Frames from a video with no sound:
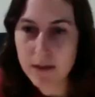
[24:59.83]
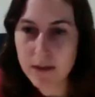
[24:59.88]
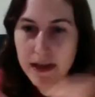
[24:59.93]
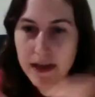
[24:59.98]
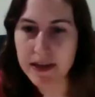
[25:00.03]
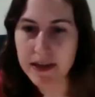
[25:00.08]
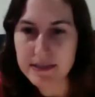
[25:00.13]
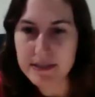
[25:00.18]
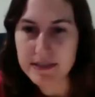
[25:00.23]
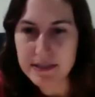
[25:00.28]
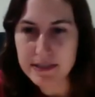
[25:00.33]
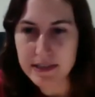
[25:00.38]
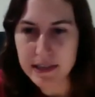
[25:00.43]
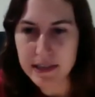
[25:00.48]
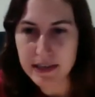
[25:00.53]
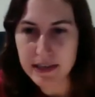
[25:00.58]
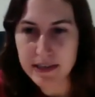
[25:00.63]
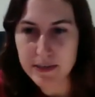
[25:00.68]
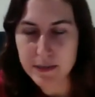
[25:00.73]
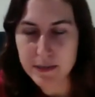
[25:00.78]
mass into
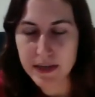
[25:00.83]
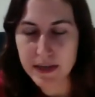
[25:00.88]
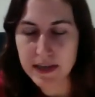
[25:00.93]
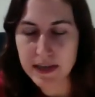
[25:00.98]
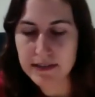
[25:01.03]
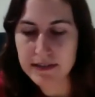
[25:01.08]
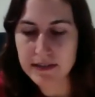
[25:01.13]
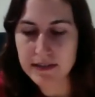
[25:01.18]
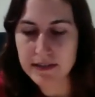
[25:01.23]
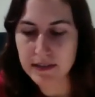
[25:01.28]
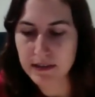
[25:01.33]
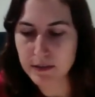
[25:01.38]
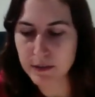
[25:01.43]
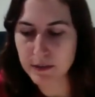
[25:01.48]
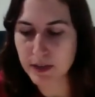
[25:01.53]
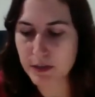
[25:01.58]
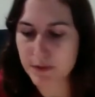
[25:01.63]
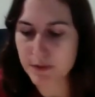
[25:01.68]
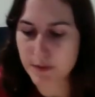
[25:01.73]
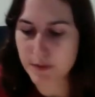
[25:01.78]
that space, then it
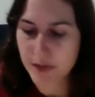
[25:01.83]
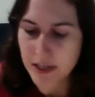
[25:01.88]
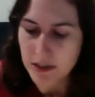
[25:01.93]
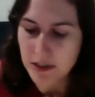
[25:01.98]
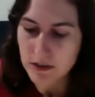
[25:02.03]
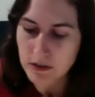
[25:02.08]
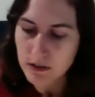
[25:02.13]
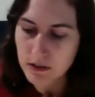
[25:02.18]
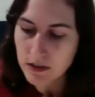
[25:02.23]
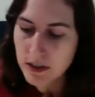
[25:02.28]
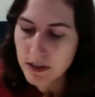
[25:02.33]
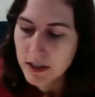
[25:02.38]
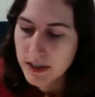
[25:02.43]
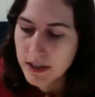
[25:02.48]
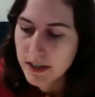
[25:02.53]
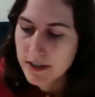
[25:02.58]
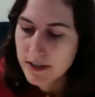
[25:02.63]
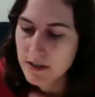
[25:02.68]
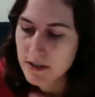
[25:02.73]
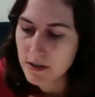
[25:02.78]
becomes a black hole.
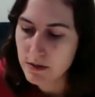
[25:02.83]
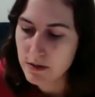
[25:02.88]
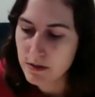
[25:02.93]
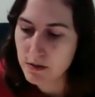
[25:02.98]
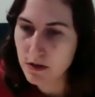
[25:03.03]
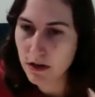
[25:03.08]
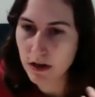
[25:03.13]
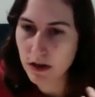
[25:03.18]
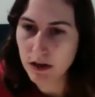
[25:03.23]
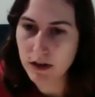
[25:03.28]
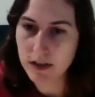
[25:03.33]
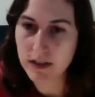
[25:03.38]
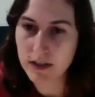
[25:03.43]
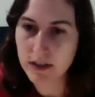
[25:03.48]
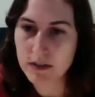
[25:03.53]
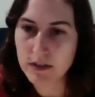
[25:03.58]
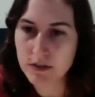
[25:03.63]
And so, in